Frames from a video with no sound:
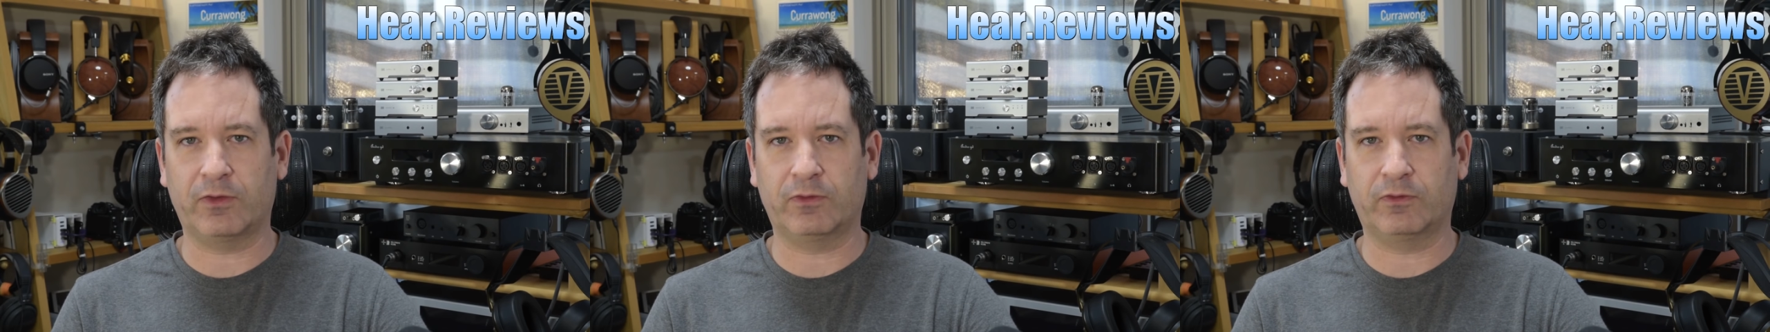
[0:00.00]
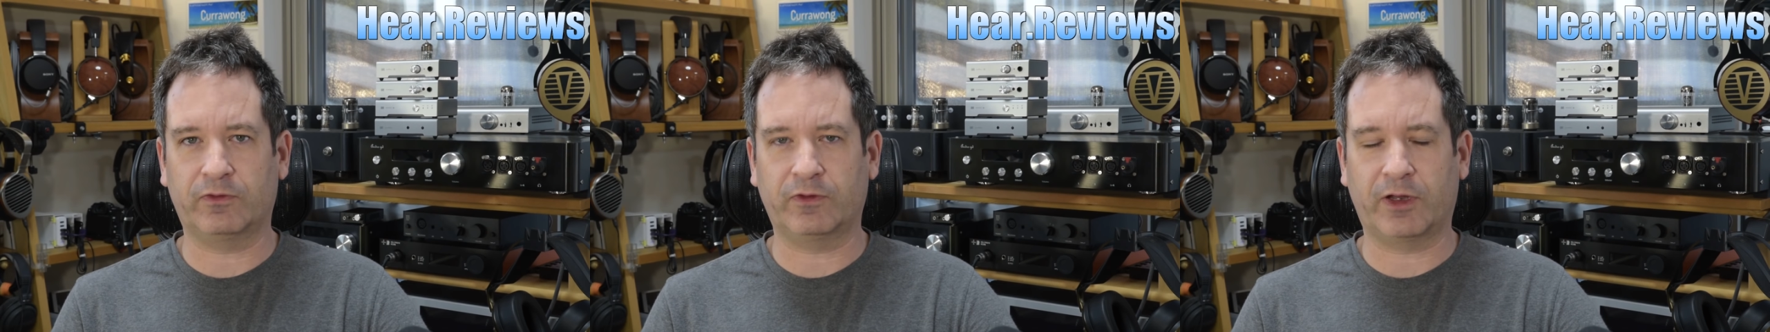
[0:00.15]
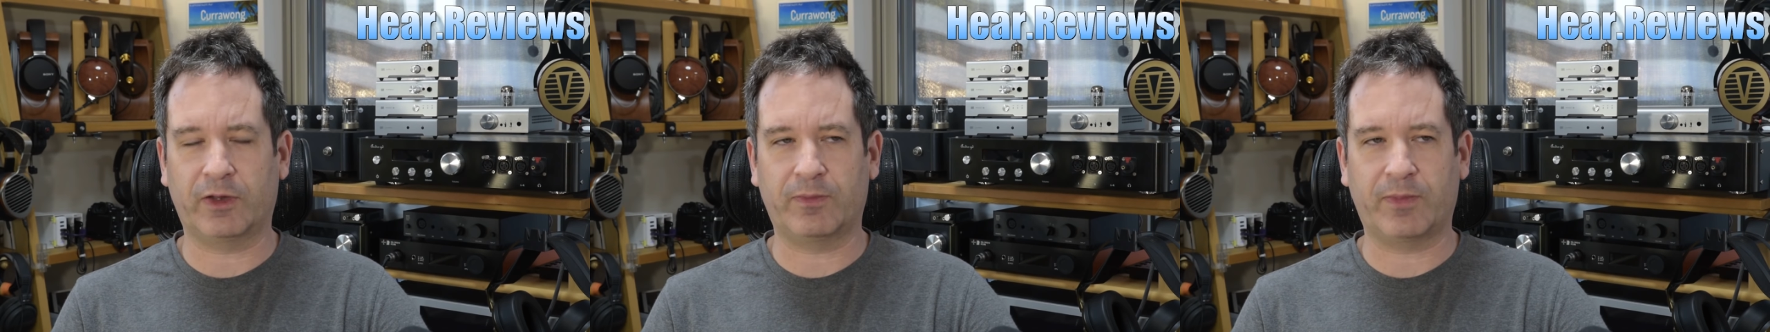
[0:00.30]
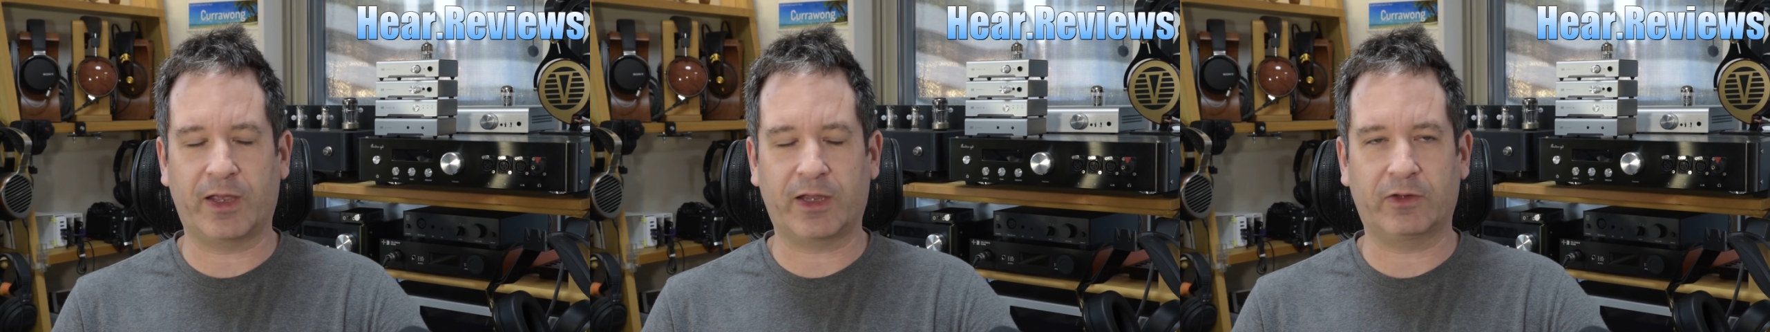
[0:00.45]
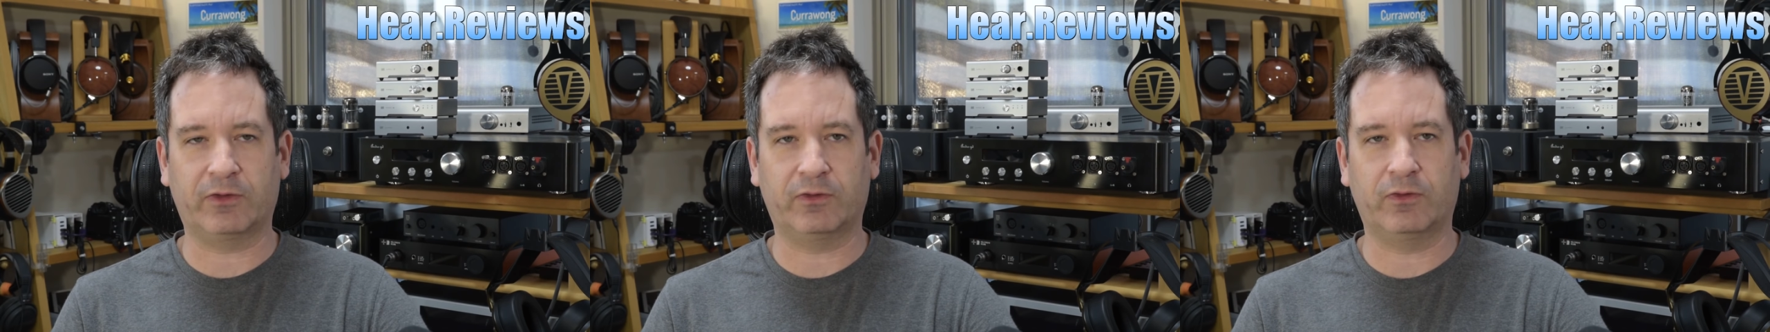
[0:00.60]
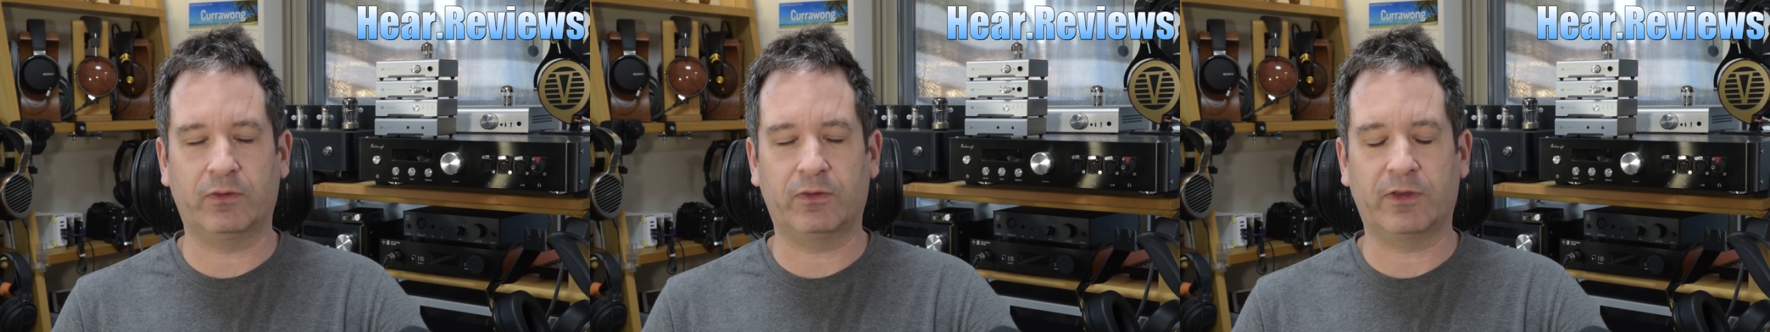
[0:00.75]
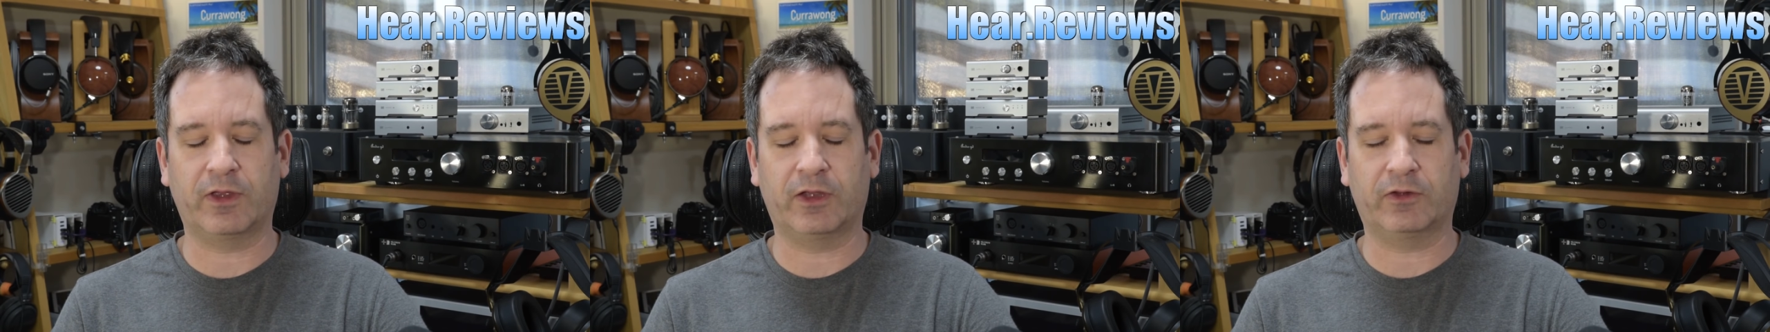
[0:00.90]
who started back in
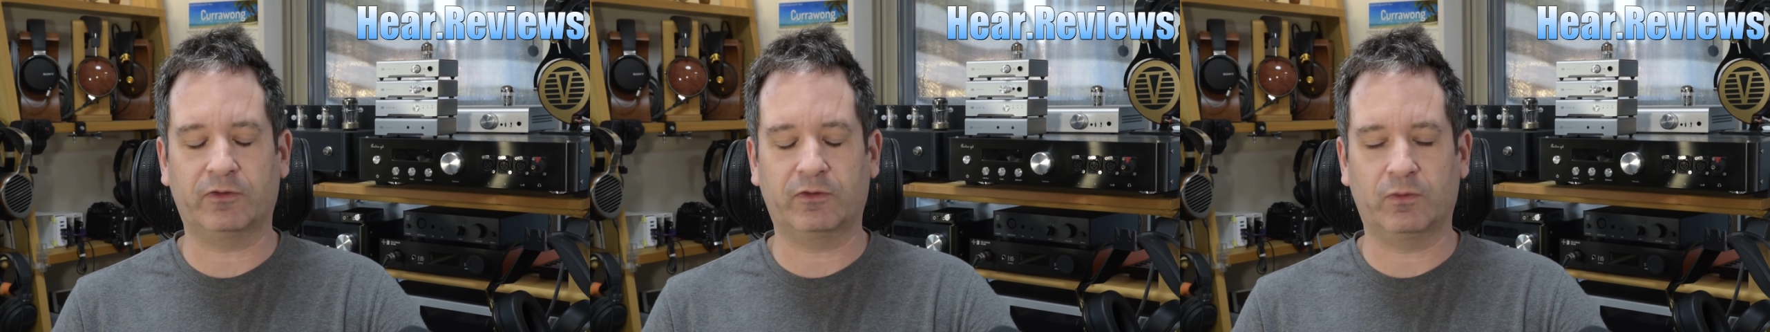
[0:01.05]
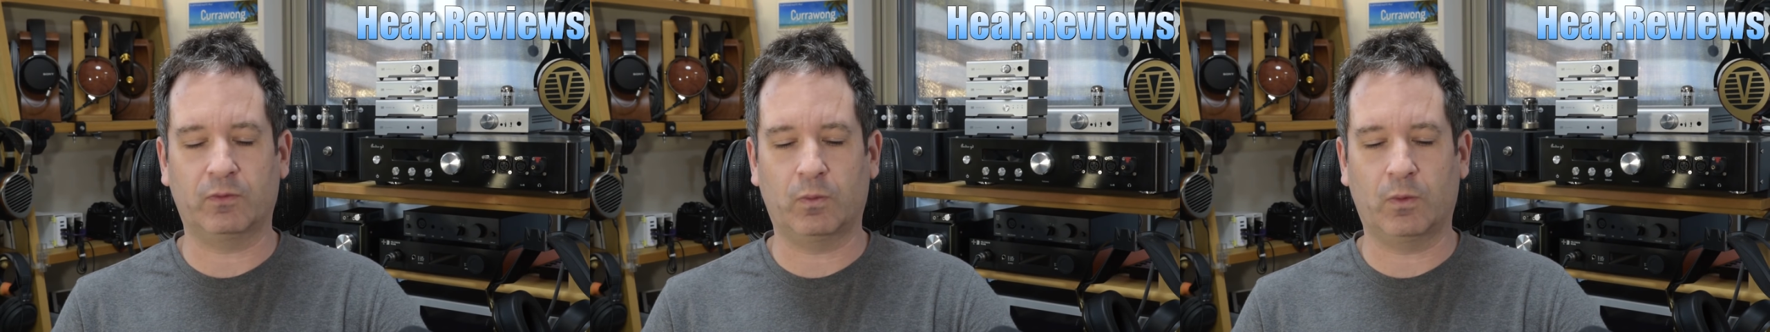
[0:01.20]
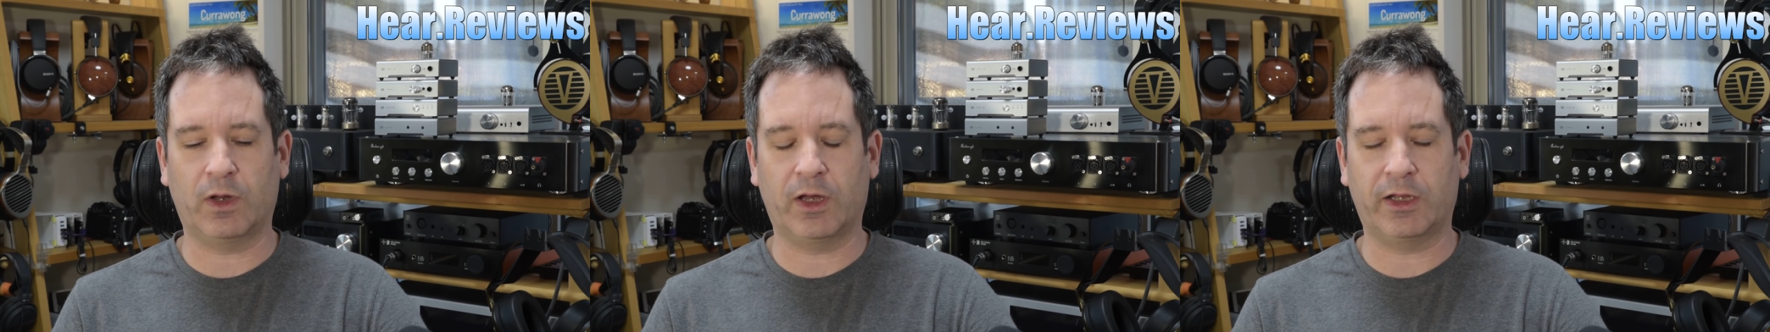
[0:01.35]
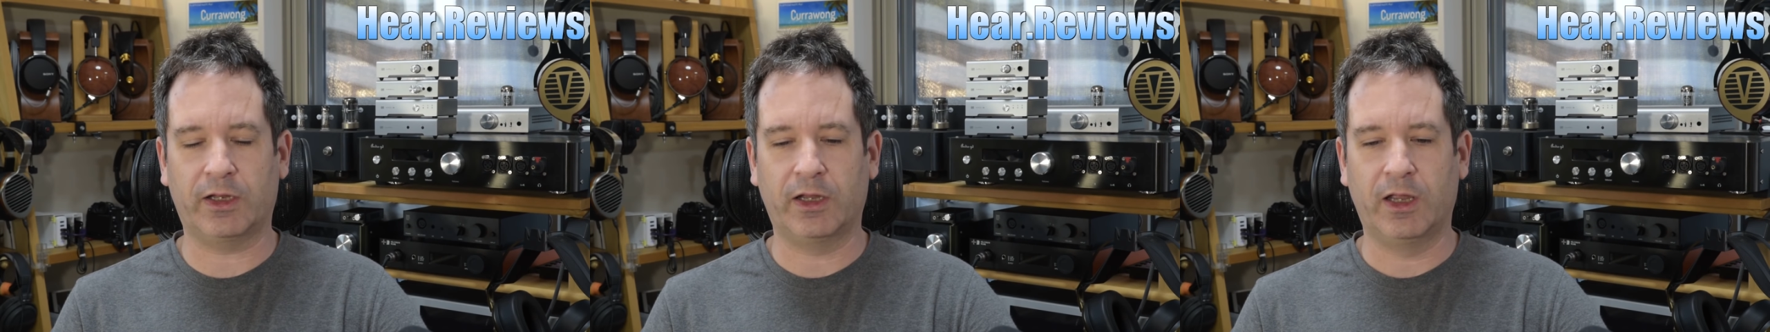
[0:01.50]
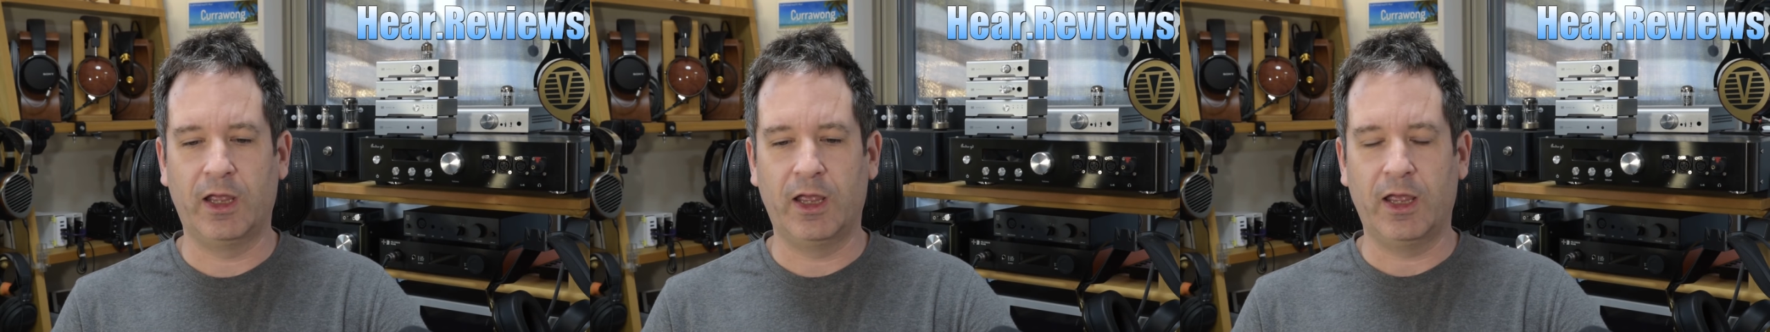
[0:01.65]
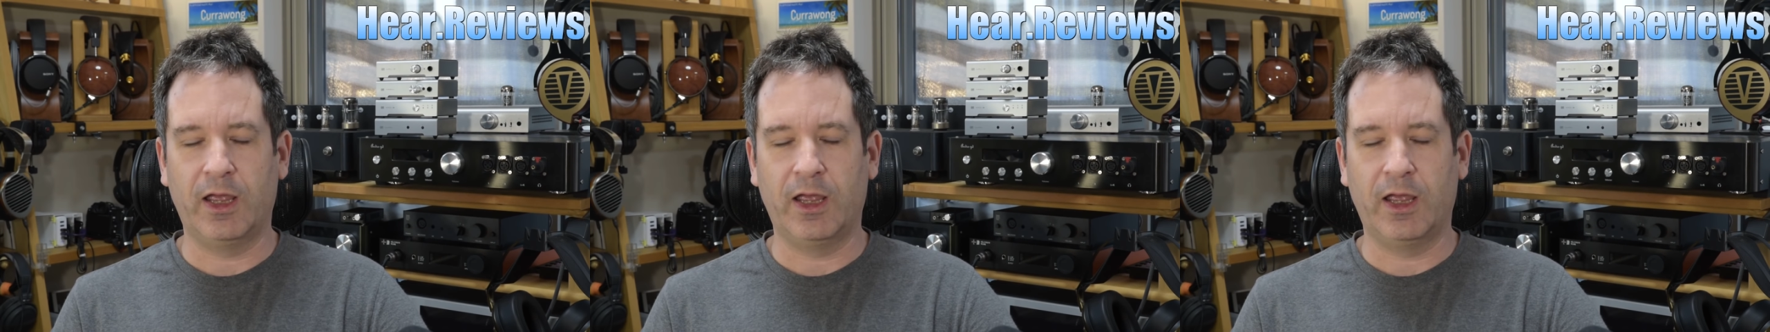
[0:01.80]
2001,